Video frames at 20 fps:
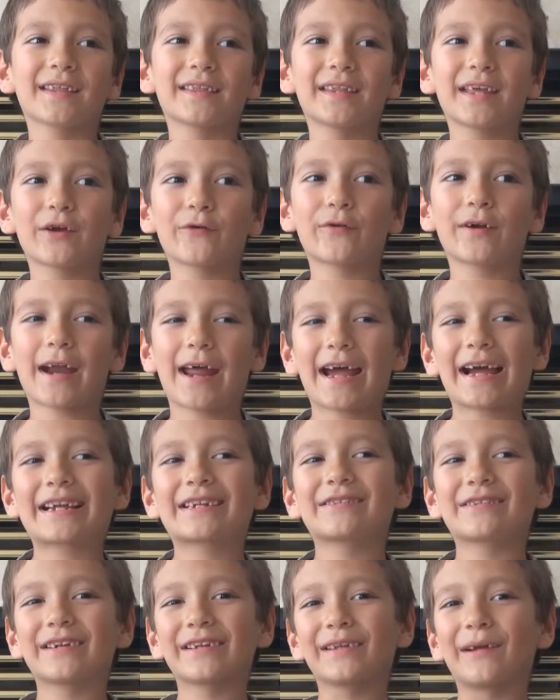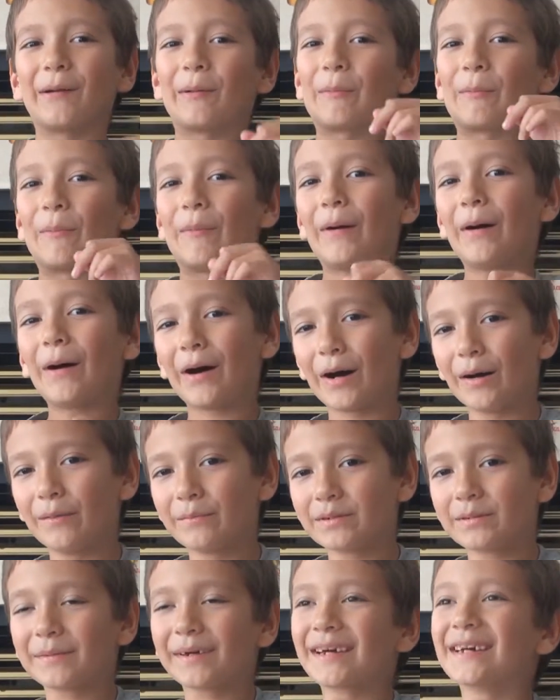they were actually their
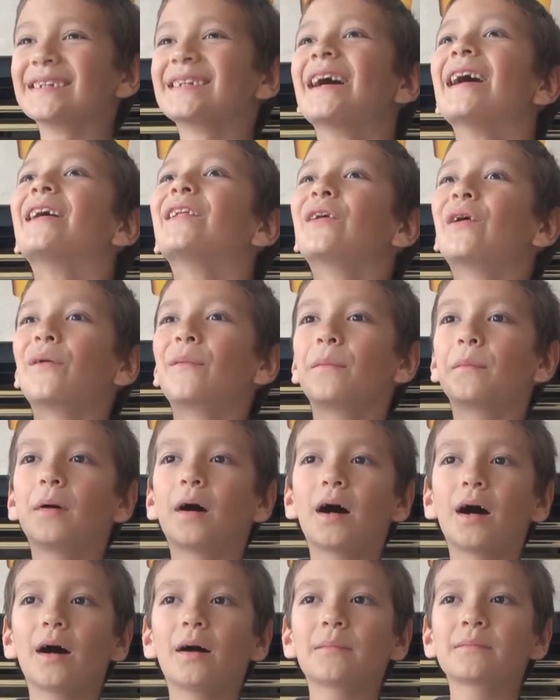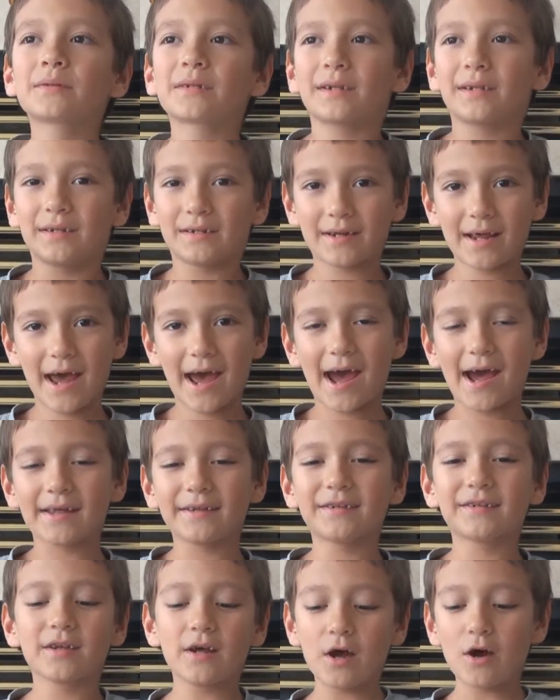moms because their moms and
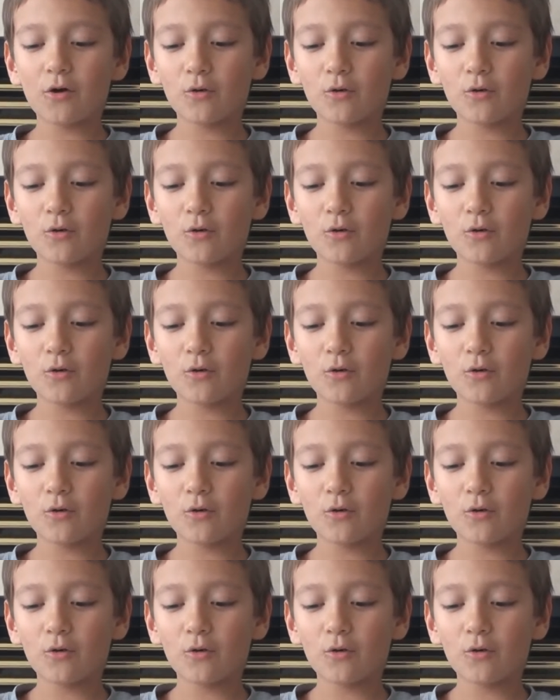dads